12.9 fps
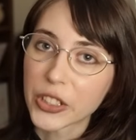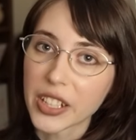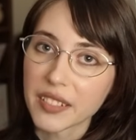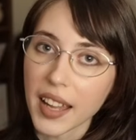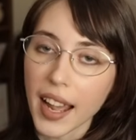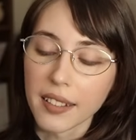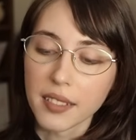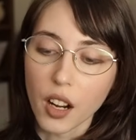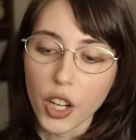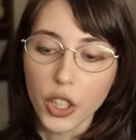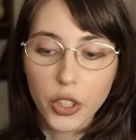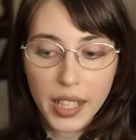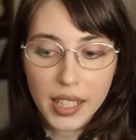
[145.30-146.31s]
designs
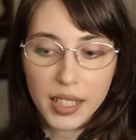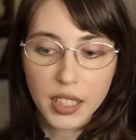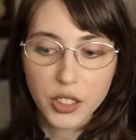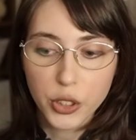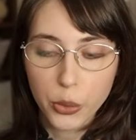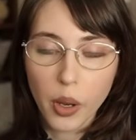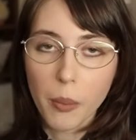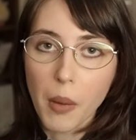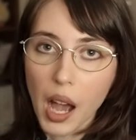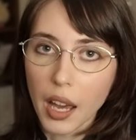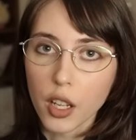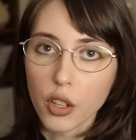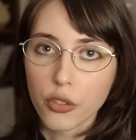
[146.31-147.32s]
are credited to
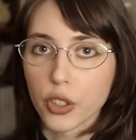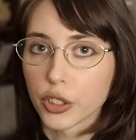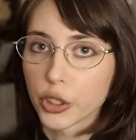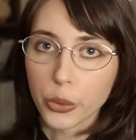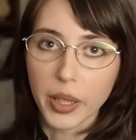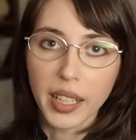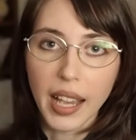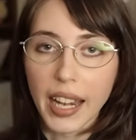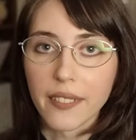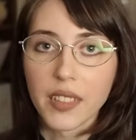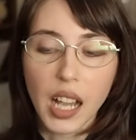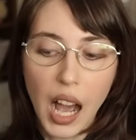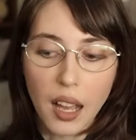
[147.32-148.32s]
Amano for doing kind
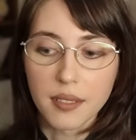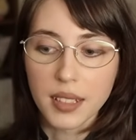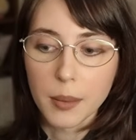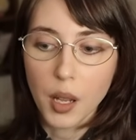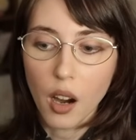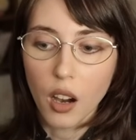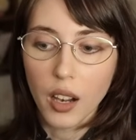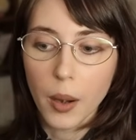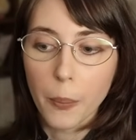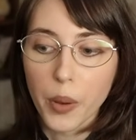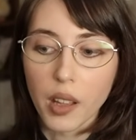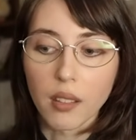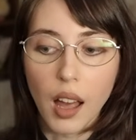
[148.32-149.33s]
of the concept
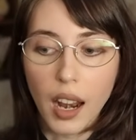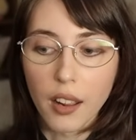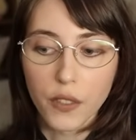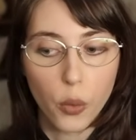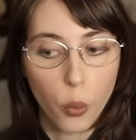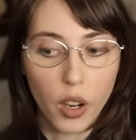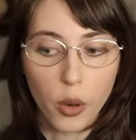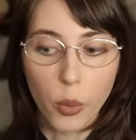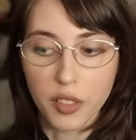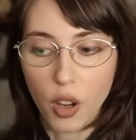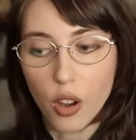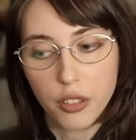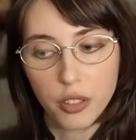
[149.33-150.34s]
art, but a lot of the work
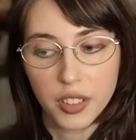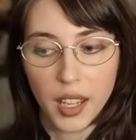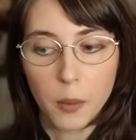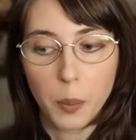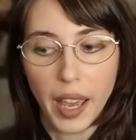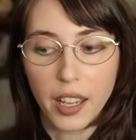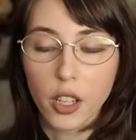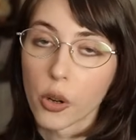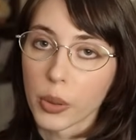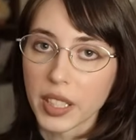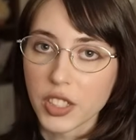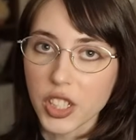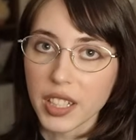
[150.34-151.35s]
was also done by
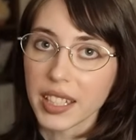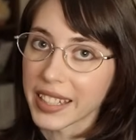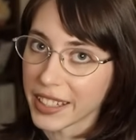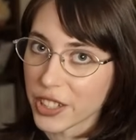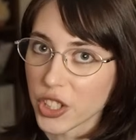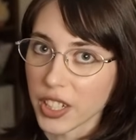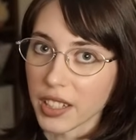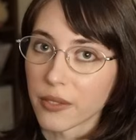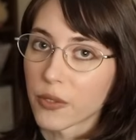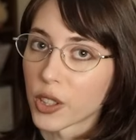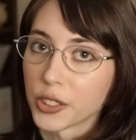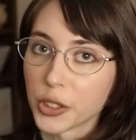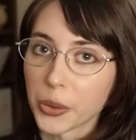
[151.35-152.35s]
Koichi Ishii
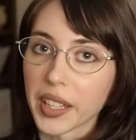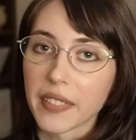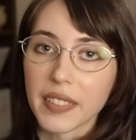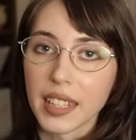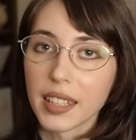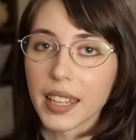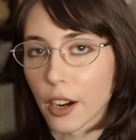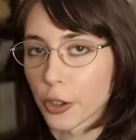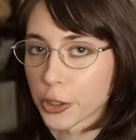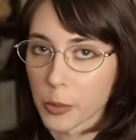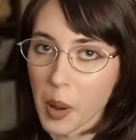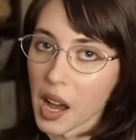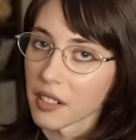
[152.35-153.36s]
for doing the
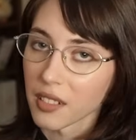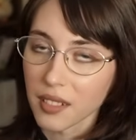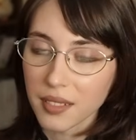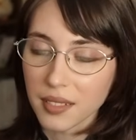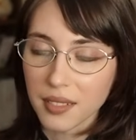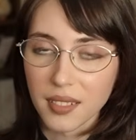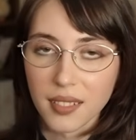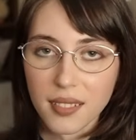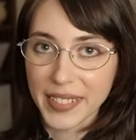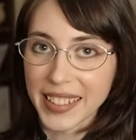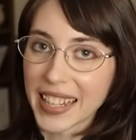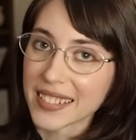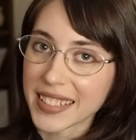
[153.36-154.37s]
character models.
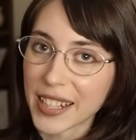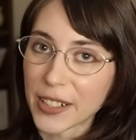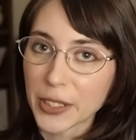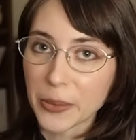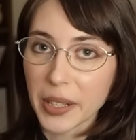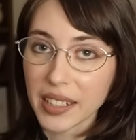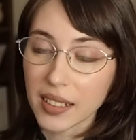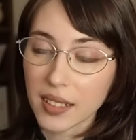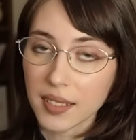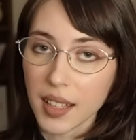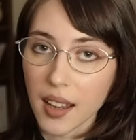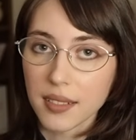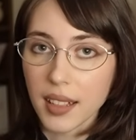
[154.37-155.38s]
The next character we're going to
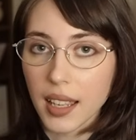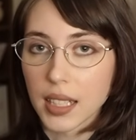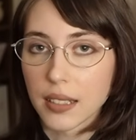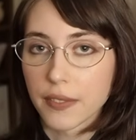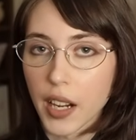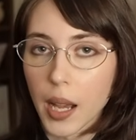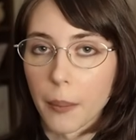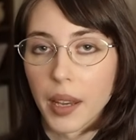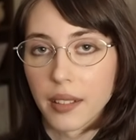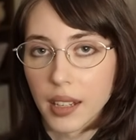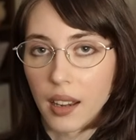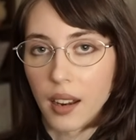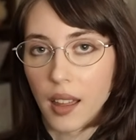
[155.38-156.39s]
discuss is from
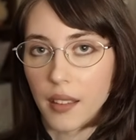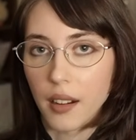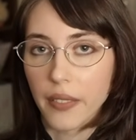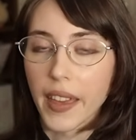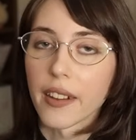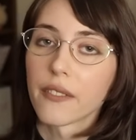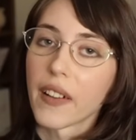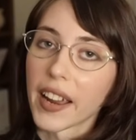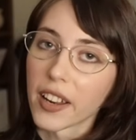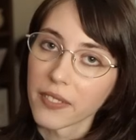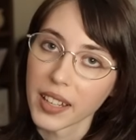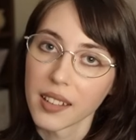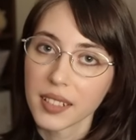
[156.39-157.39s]
none other than
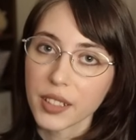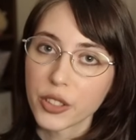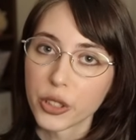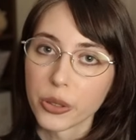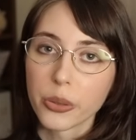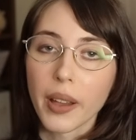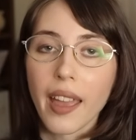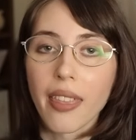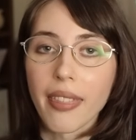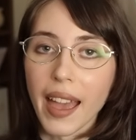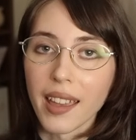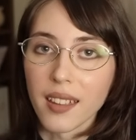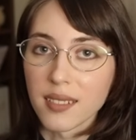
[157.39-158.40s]
Final Fantasy II,
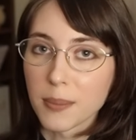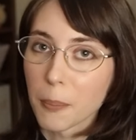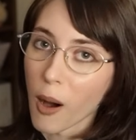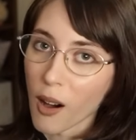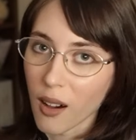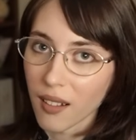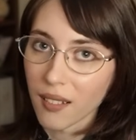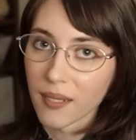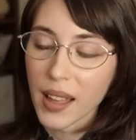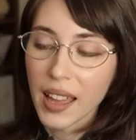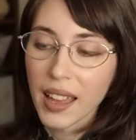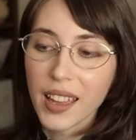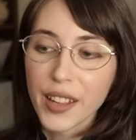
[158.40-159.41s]
and that is Paul.
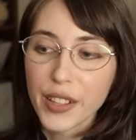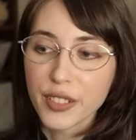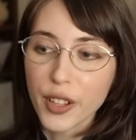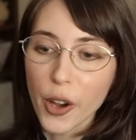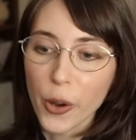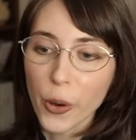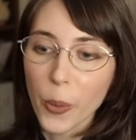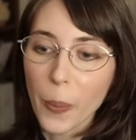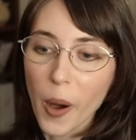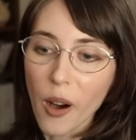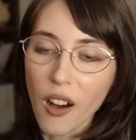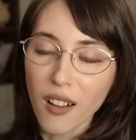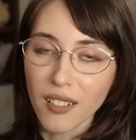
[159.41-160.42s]
So
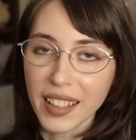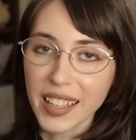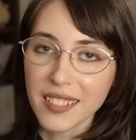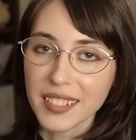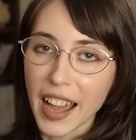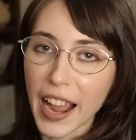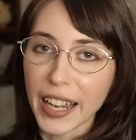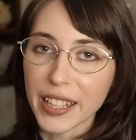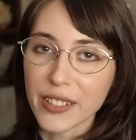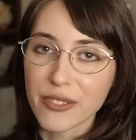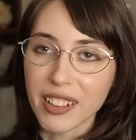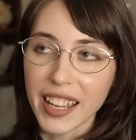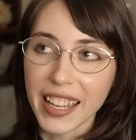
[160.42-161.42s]
Paul is kind
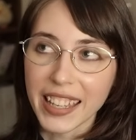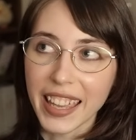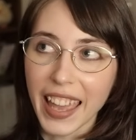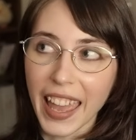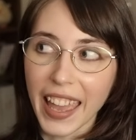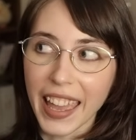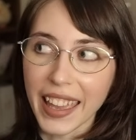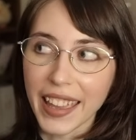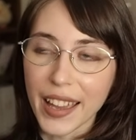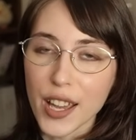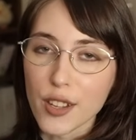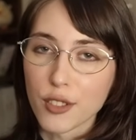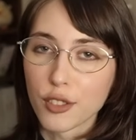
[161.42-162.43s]
of like a
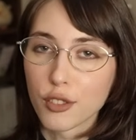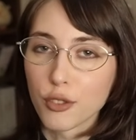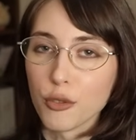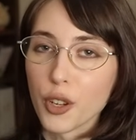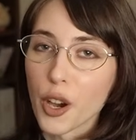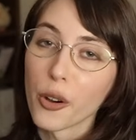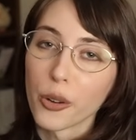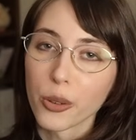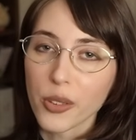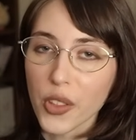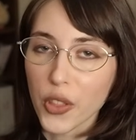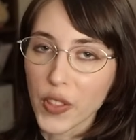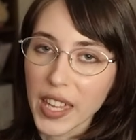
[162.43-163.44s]
pseudo
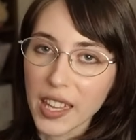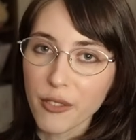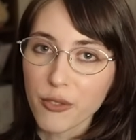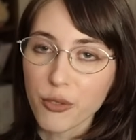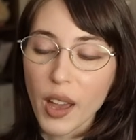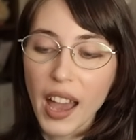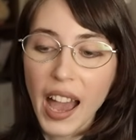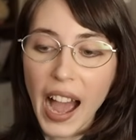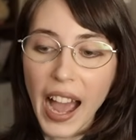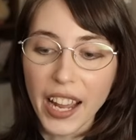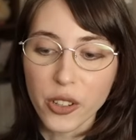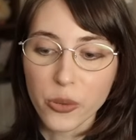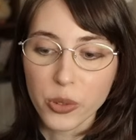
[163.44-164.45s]
thief.
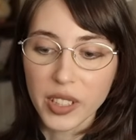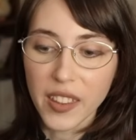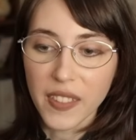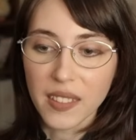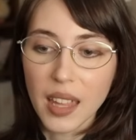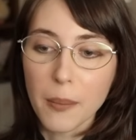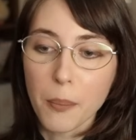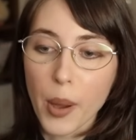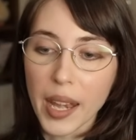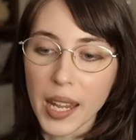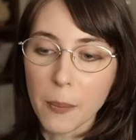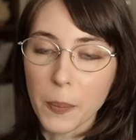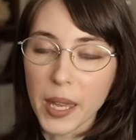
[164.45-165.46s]
I don't really think that
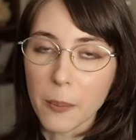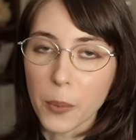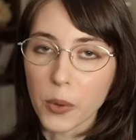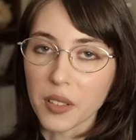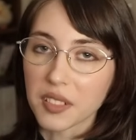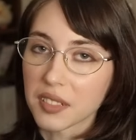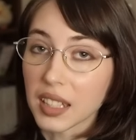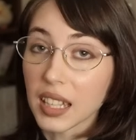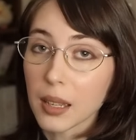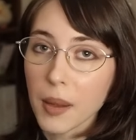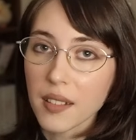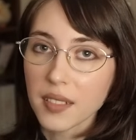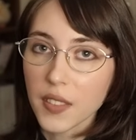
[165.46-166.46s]
many people see
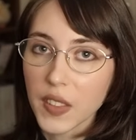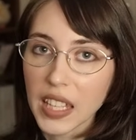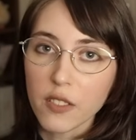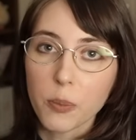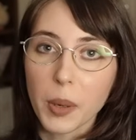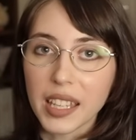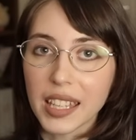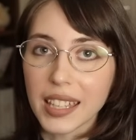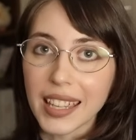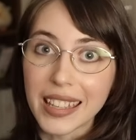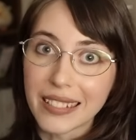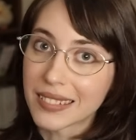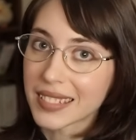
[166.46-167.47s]
him as a thief, but he
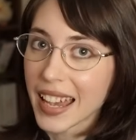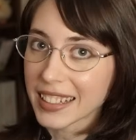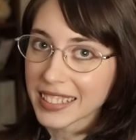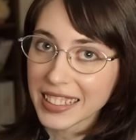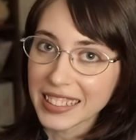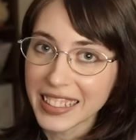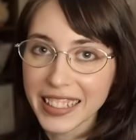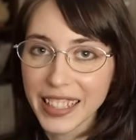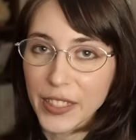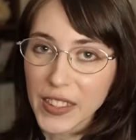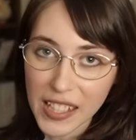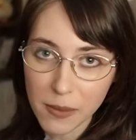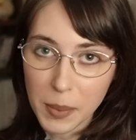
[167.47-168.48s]
is technically a
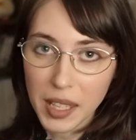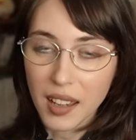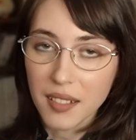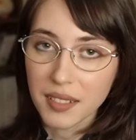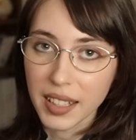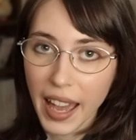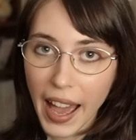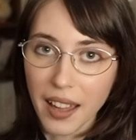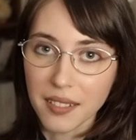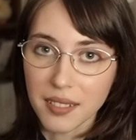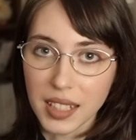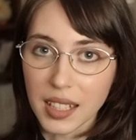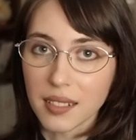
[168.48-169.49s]
thief because he
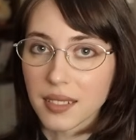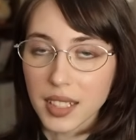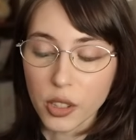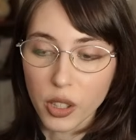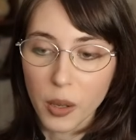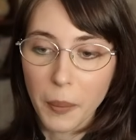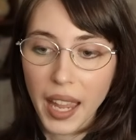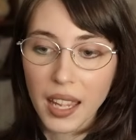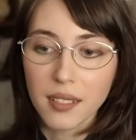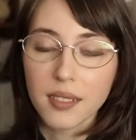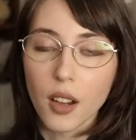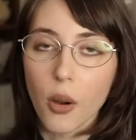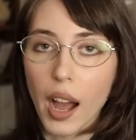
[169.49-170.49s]
has the steal
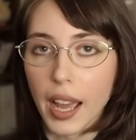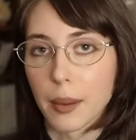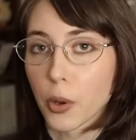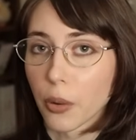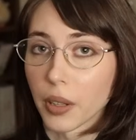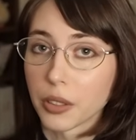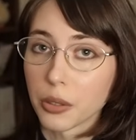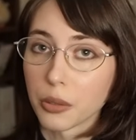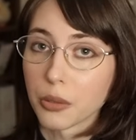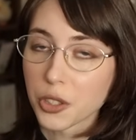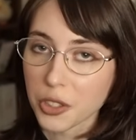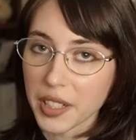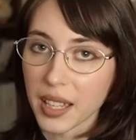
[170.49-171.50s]
command, so I'm going to
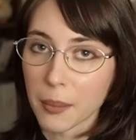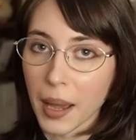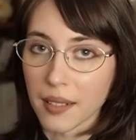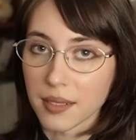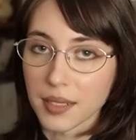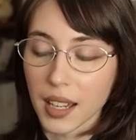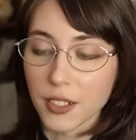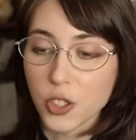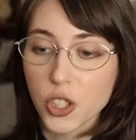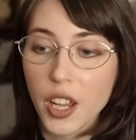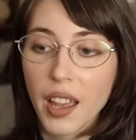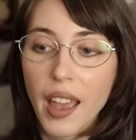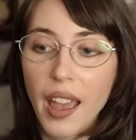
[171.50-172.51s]
treat him as
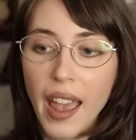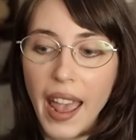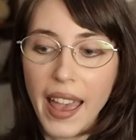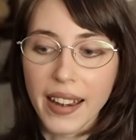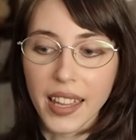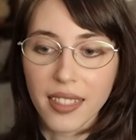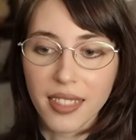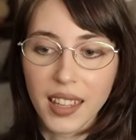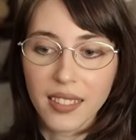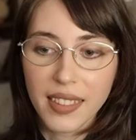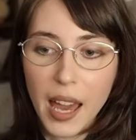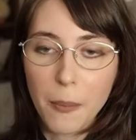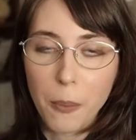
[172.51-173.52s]
such. And I
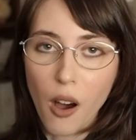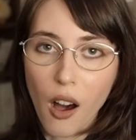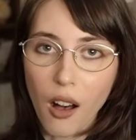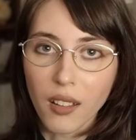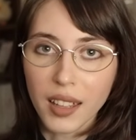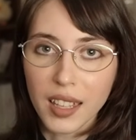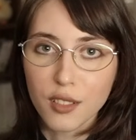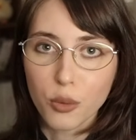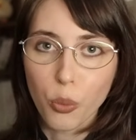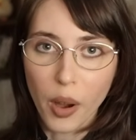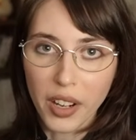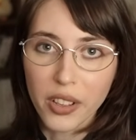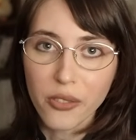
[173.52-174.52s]
think that Paul is
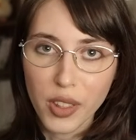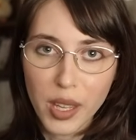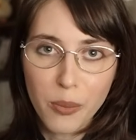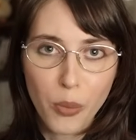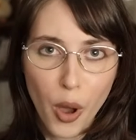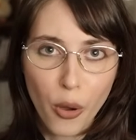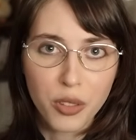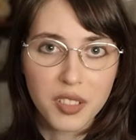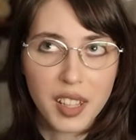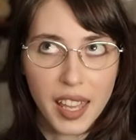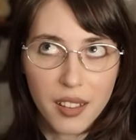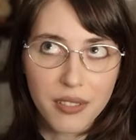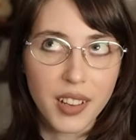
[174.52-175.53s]
one of the most,
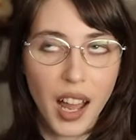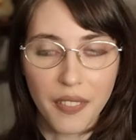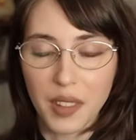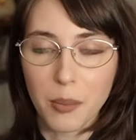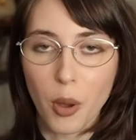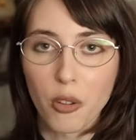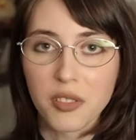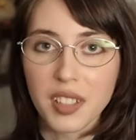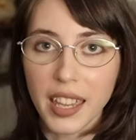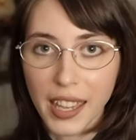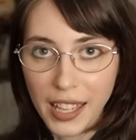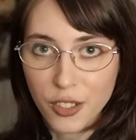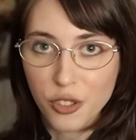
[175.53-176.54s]
if not the most,
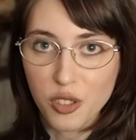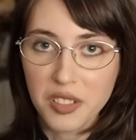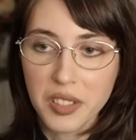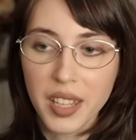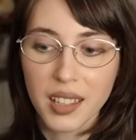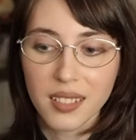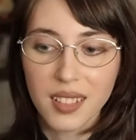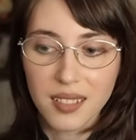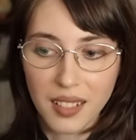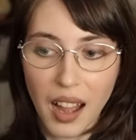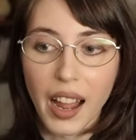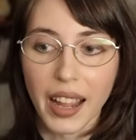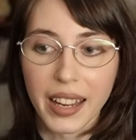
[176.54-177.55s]
interesting
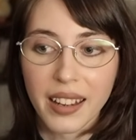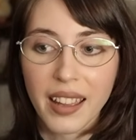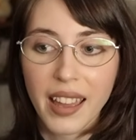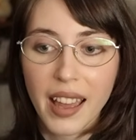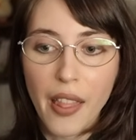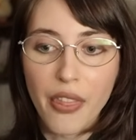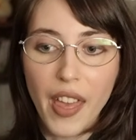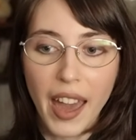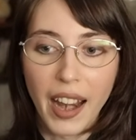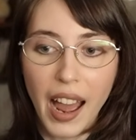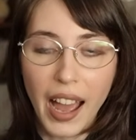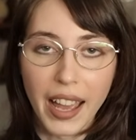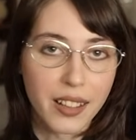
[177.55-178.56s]
design
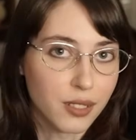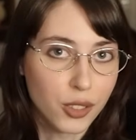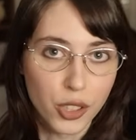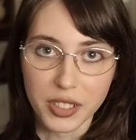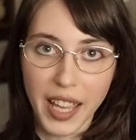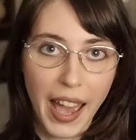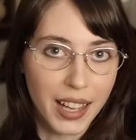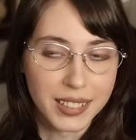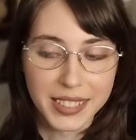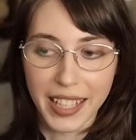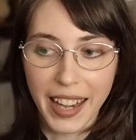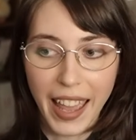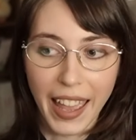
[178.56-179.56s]
that I looked at
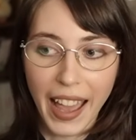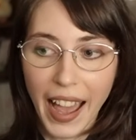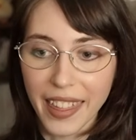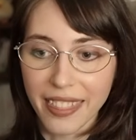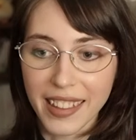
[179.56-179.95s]
today. I